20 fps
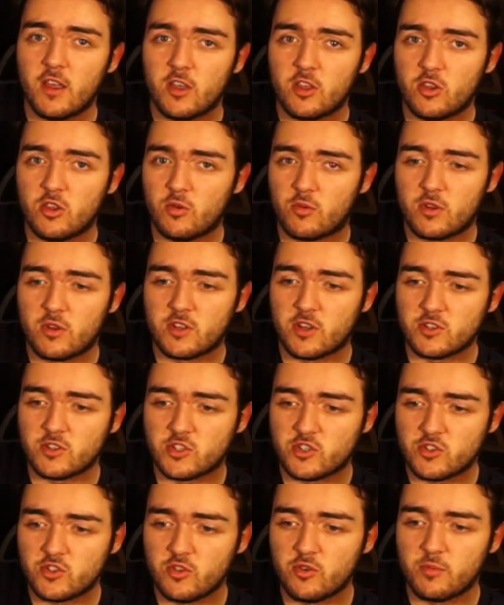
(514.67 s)
You
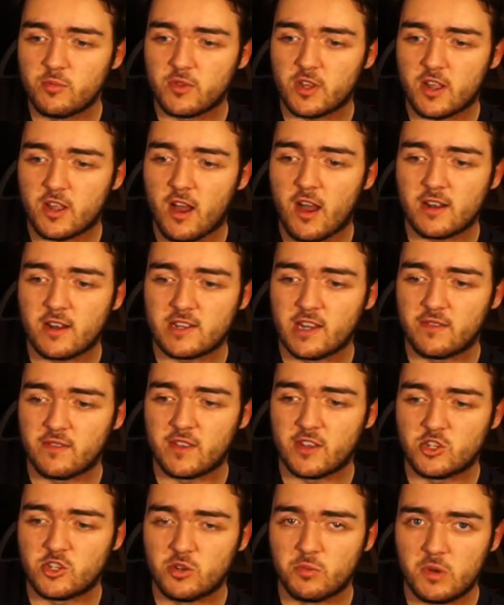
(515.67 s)
consume the content
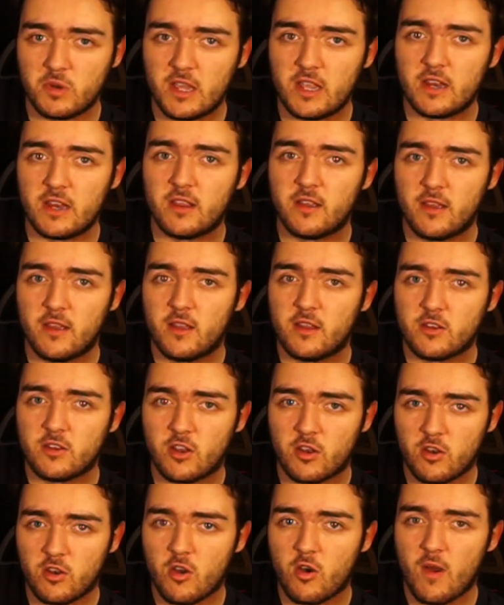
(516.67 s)
that you need to
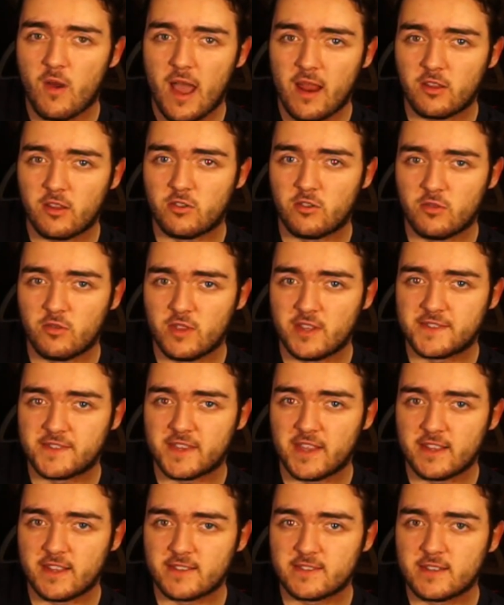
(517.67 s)
know how to do these
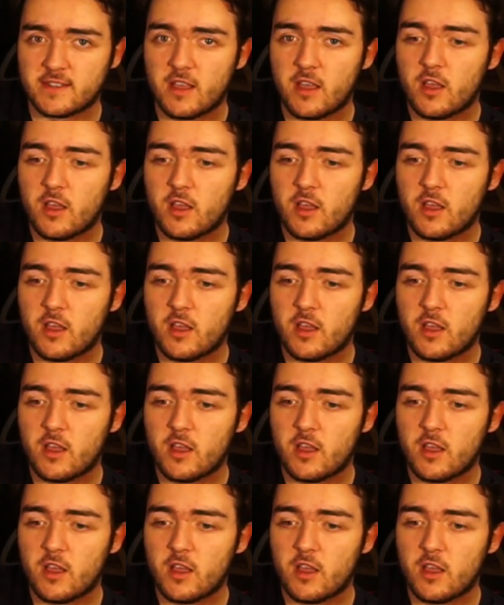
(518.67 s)
things.